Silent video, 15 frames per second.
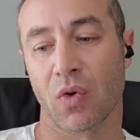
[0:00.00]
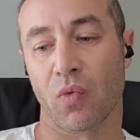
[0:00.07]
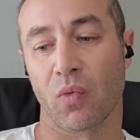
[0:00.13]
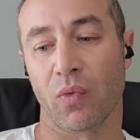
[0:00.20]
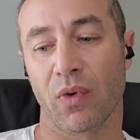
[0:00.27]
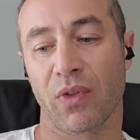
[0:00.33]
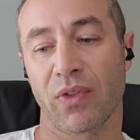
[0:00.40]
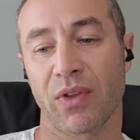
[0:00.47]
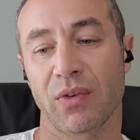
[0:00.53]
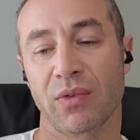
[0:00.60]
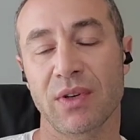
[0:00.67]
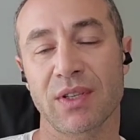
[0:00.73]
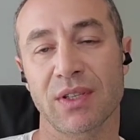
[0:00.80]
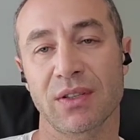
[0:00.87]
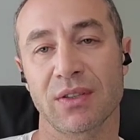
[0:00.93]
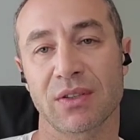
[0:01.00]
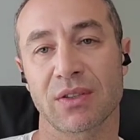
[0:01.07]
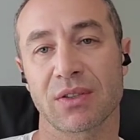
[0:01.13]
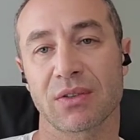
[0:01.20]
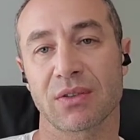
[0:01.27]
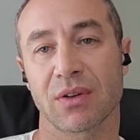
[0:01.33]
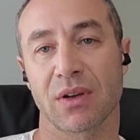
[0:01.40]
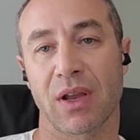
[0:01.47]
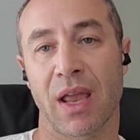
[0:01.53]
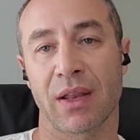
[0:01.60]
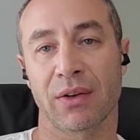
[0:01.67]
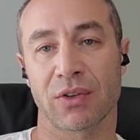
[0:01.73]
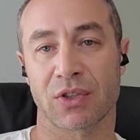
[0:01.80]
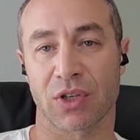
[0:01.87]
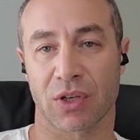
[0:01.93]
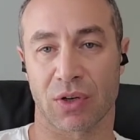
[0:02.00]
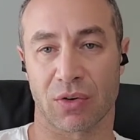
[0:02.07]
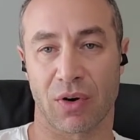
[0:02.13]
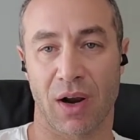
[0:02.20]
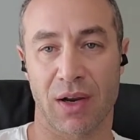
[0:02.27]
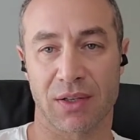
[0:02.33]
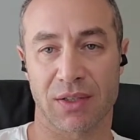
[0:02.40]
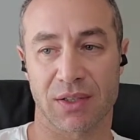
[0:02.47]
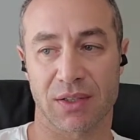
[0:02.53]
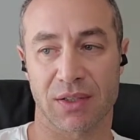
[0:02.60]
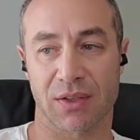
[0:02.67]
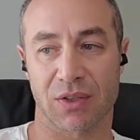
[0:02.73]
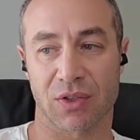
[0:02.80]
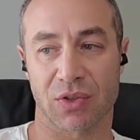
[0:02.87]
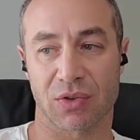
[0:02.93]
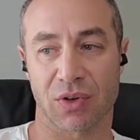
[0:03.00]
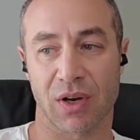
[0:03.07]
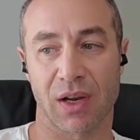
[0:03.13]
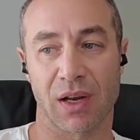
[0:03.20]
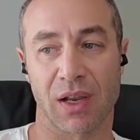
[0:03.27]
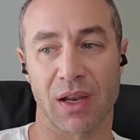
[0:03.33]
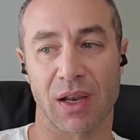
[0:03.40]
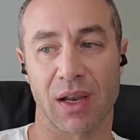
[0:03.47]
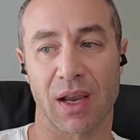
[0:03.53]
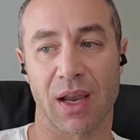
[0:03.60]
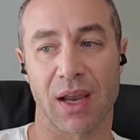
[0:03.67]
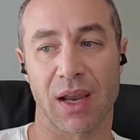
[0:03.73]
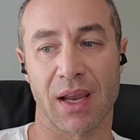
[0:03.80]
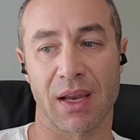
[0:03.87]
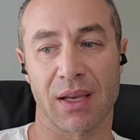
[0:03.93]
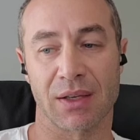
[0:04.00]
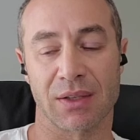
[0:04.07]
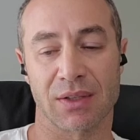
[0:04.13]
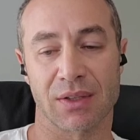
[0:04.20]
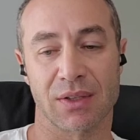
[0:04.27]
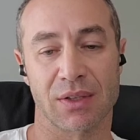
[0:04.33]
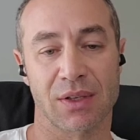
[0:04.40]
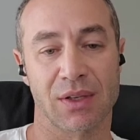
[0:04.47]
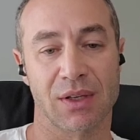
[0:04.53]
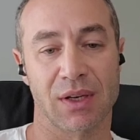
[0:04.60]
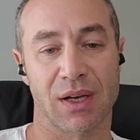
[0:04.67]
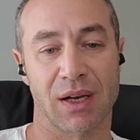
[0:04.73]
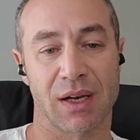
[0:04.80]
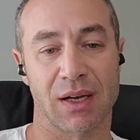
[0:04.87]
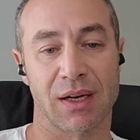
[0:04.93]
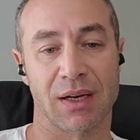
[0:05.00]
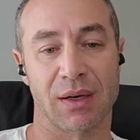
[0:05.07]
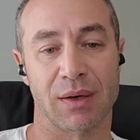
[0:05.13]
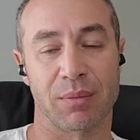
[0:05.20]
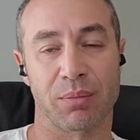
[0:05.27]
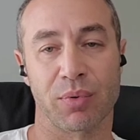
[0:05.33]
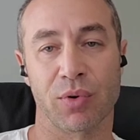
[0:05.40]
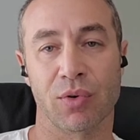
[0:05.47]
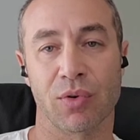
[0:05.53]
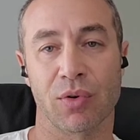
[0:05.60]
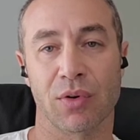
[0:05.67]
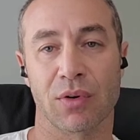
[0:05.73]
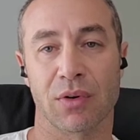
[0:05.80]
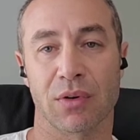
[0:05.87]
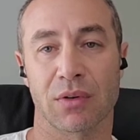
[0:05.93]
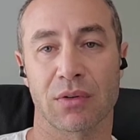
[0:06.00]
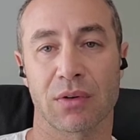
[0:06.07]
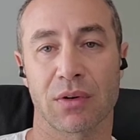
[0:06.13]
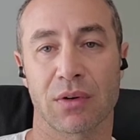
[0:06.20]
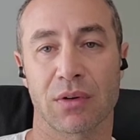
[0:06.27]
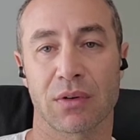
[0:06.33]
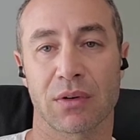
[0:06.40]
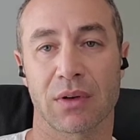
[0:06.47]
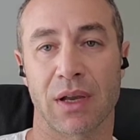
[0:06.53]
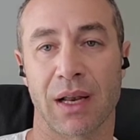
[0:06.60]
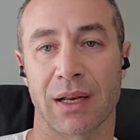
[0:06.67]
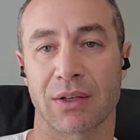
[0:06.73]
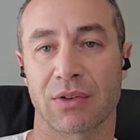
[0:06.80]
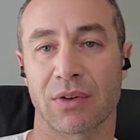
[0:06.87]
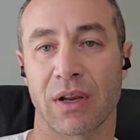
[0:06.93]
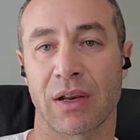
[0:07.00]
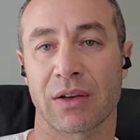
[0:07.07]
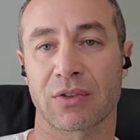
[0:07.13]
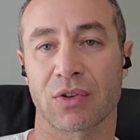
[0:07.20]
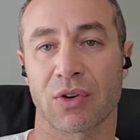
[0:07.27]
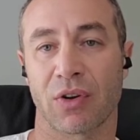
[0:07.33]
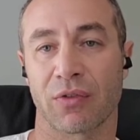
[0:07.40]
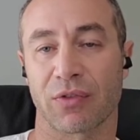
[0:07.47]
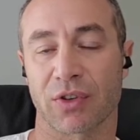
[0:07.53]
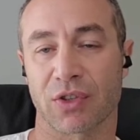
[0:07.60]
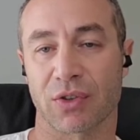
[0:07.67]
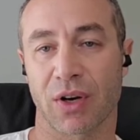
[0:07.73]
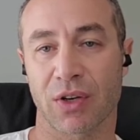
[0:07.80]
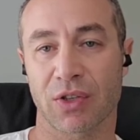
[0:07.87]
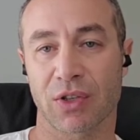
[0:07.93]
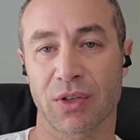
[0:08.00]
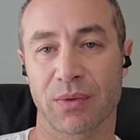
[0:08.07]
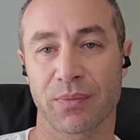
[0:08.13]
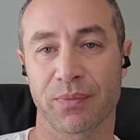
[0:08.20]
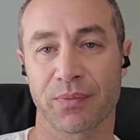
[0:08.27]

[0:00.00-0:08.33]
With the recent energy crisis in Australia and uh, poor elect electrical infrastructure,